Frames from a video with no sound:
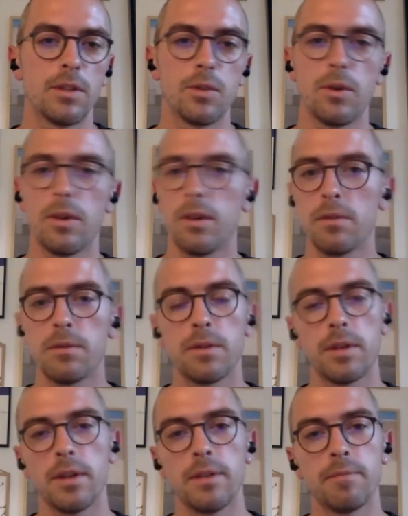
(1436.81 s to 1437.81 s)
joy of
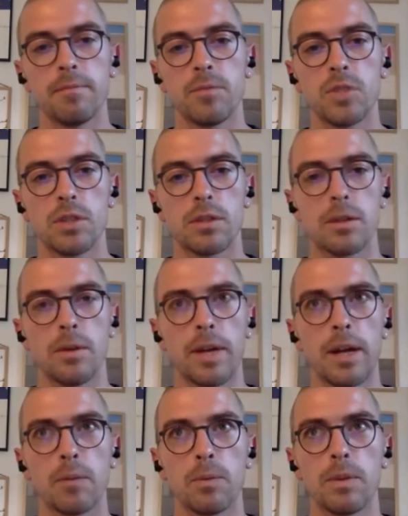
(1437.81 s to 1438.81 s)
just
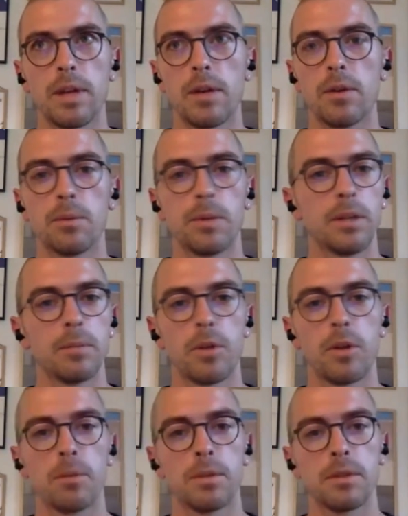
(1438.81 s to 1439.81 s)
going out without a real
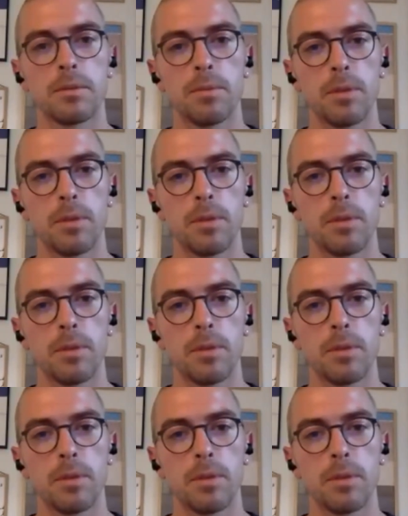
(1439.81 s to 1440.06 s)
purpose,